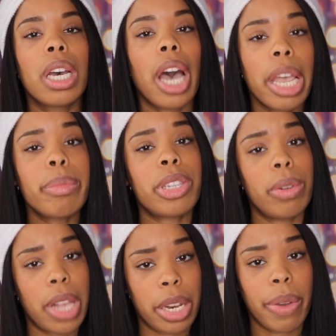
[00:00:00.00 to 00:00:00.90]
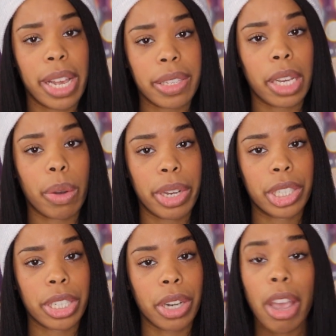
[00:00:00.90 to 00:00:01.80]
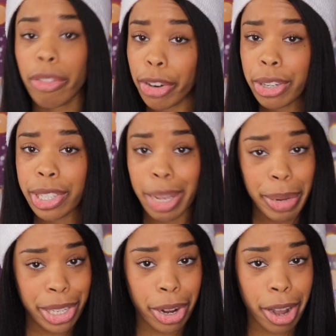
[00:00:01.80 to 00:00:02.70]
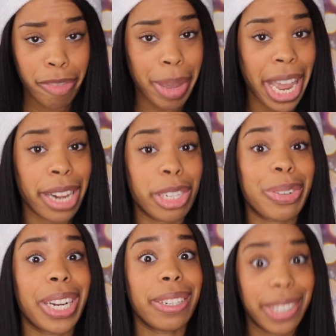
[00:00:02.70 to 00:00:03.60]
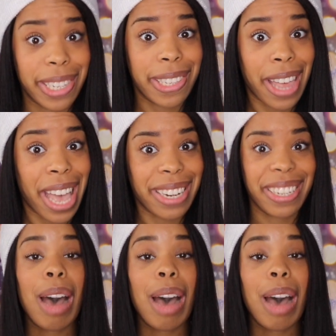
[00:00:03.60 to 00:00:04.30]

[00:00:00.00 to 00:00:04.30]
I am so glad you asked that question. First, let me start off by answering just that.